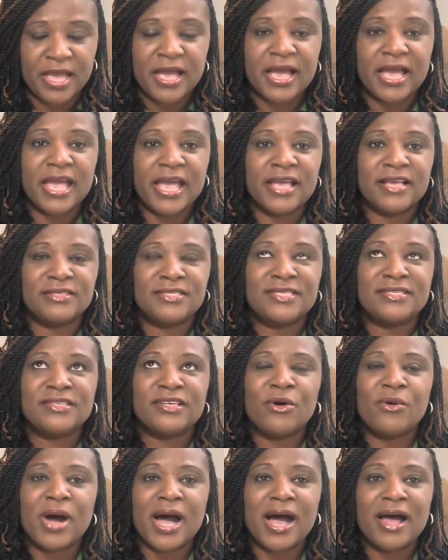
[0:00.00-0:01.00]
And
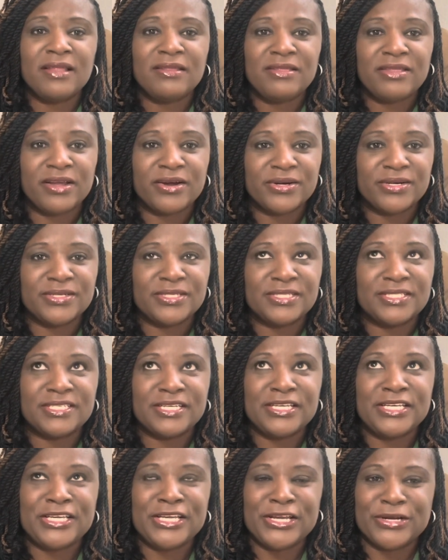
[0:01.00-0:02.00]
so I learned
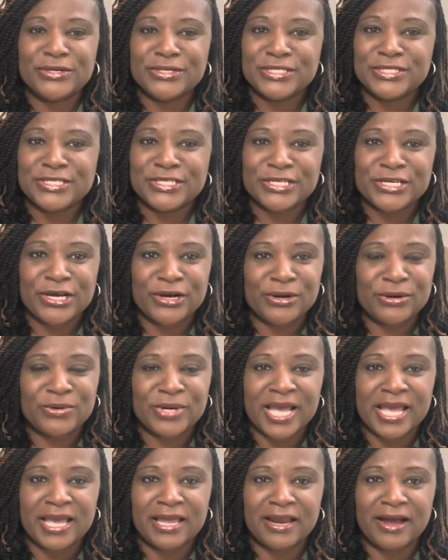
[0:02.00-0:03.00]
years
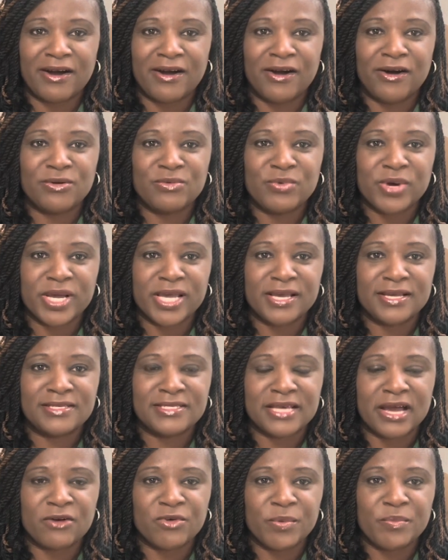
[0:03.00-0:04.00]
ago, and
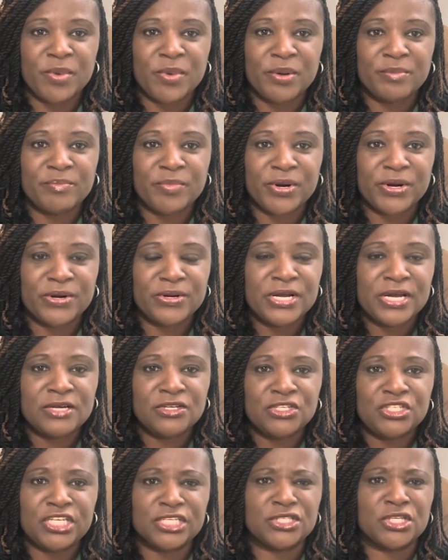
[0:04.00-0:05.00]
I remember
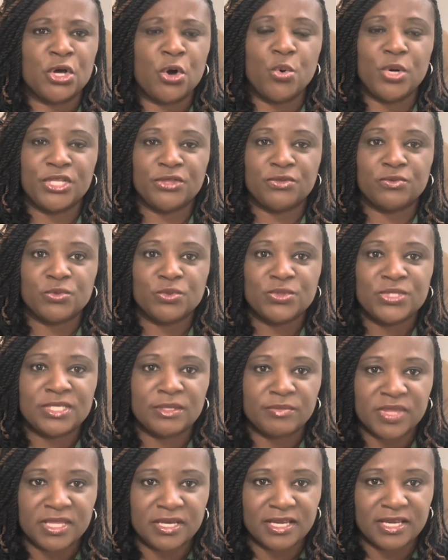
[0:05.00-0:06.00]
just going through
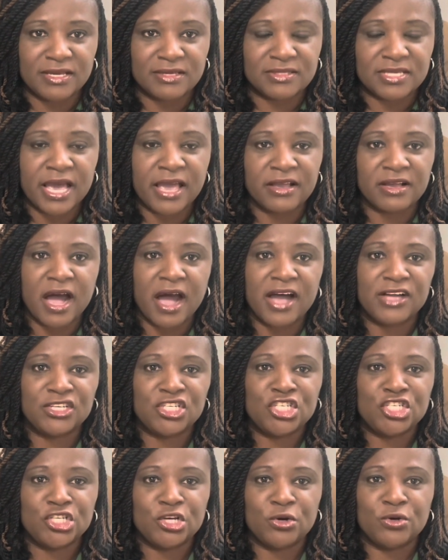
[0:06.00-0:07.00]
some things, and God
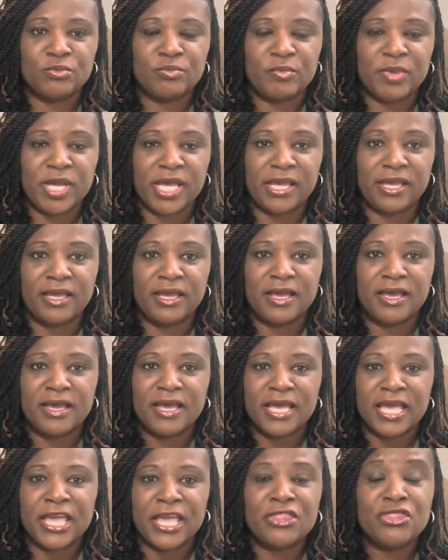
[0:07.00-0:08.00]
showed me
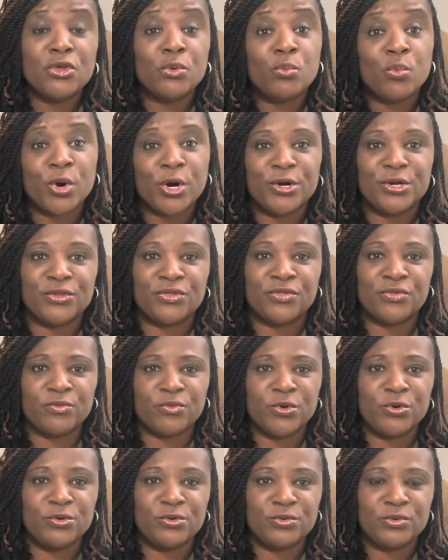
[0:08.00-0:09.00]
in the word
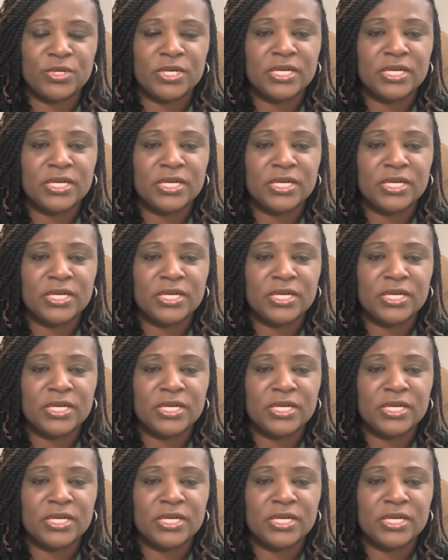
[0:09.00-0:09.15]
through